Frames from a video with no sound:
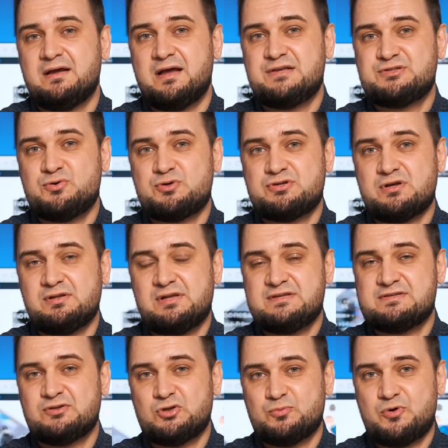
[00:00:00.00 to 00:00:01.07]
As usual,
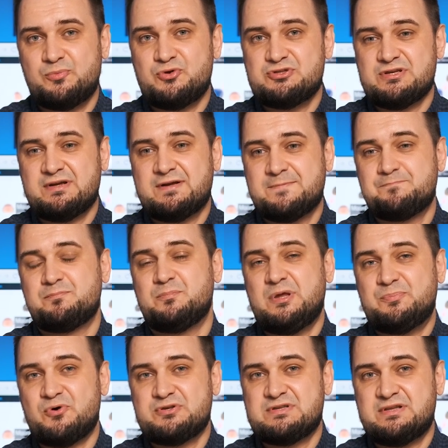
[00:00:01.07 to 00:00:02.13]
listen to my music,
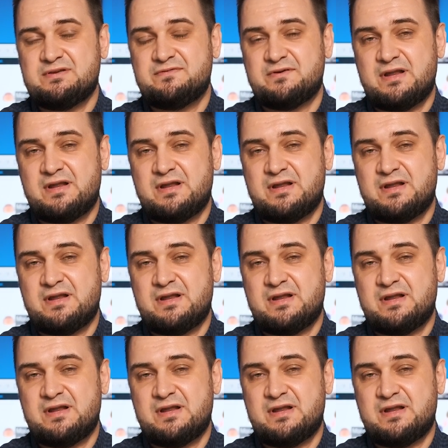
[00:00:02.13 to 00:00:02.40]
be positive,